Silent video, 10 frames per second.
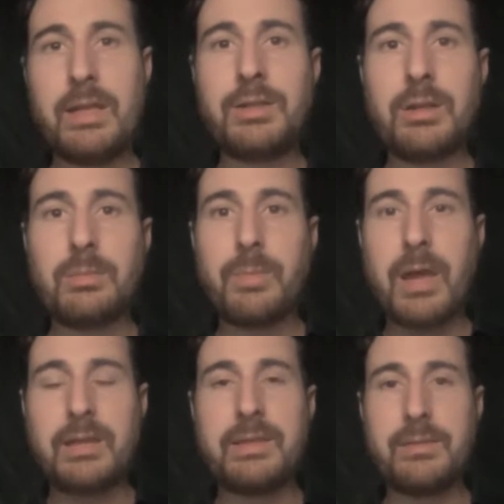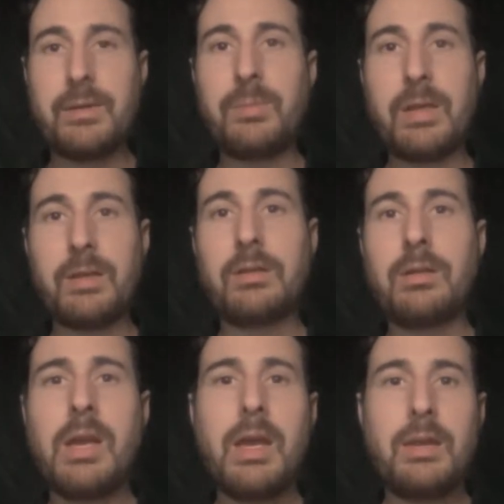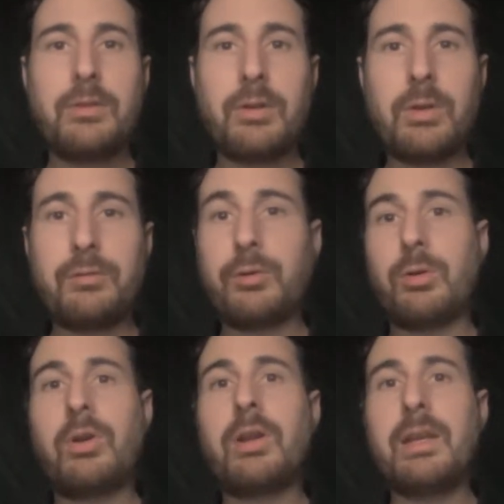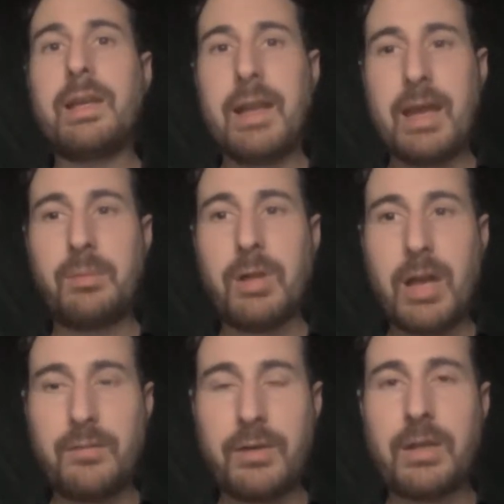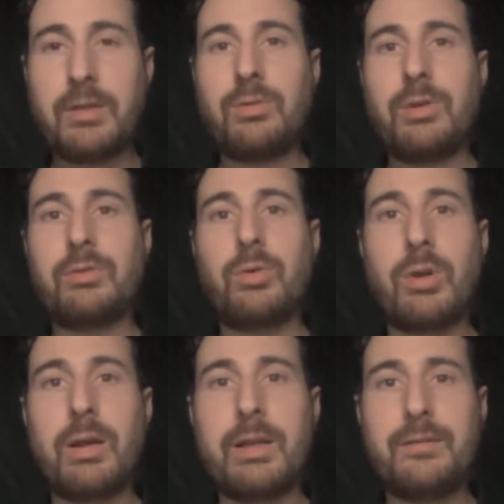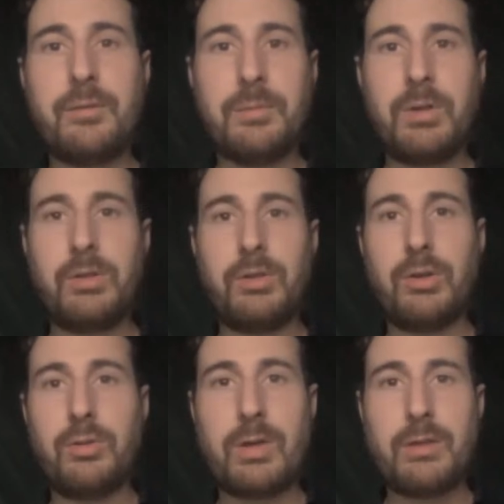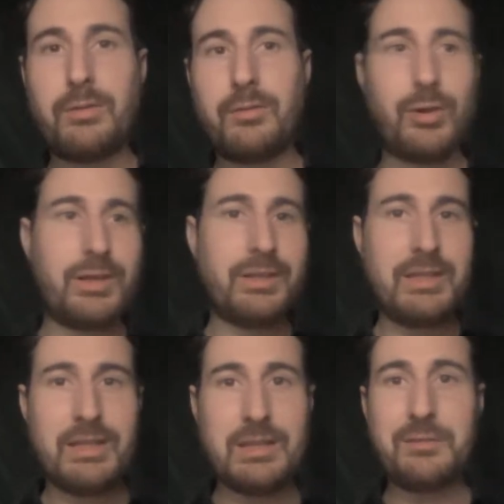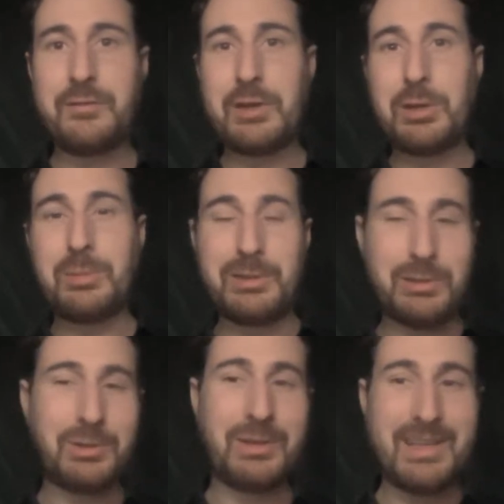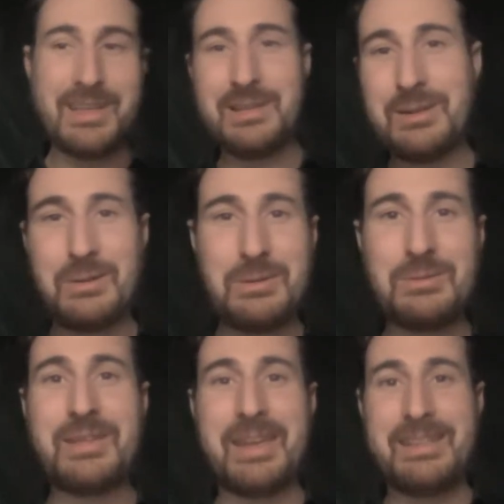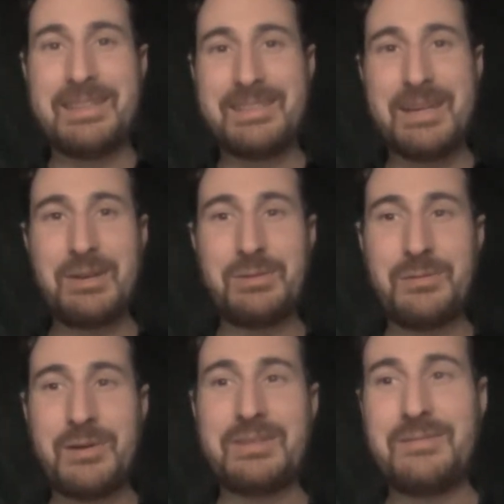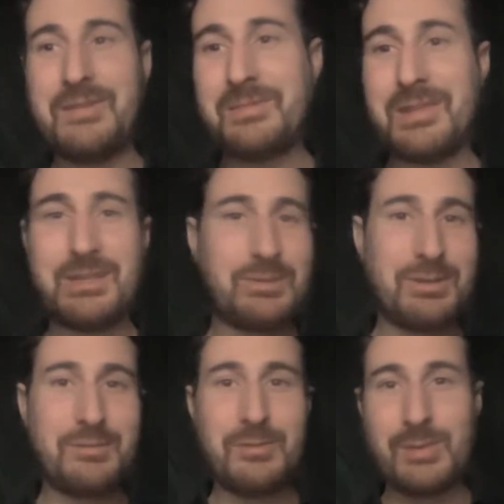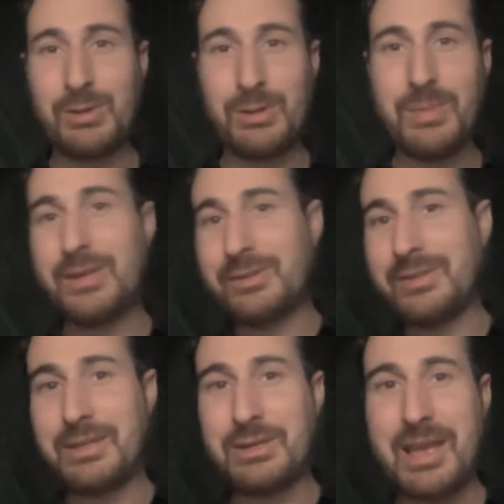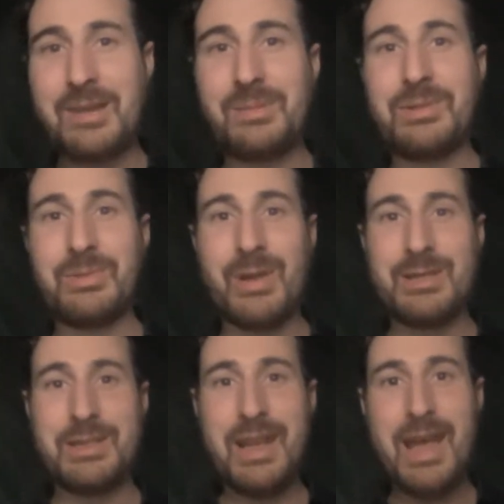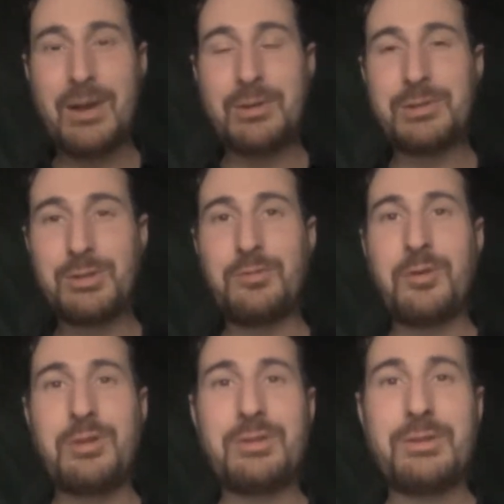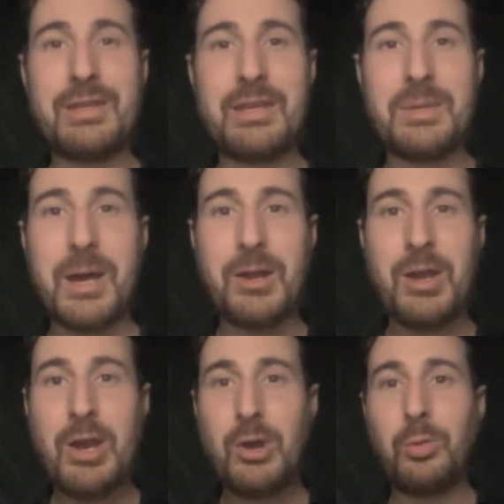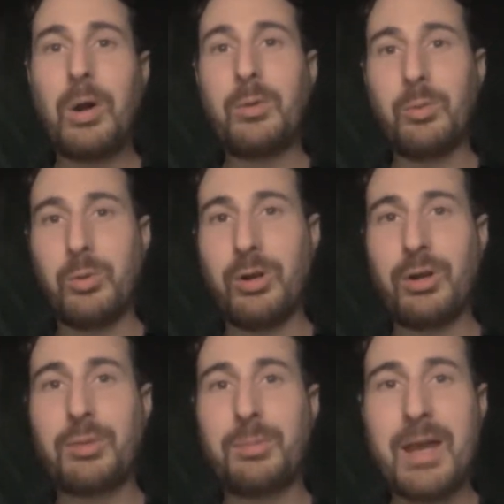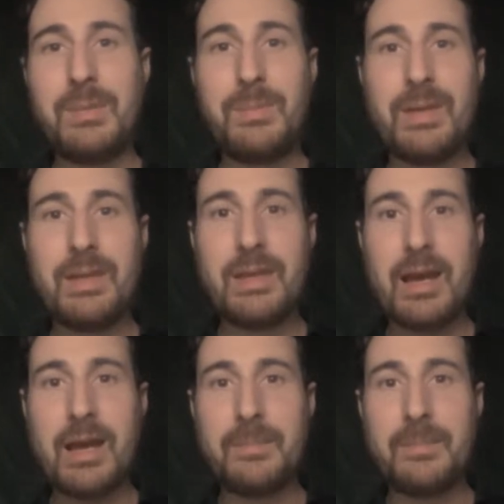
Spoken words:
Nature by Steven Pinker. So if you're already an animal advocate who is already familiar with, you've already seen this film and you're already, using it to share with friends and family, and you're already familiar with Peter Singer's Animal Liberation Now and so forth, and you're thinking about what work might be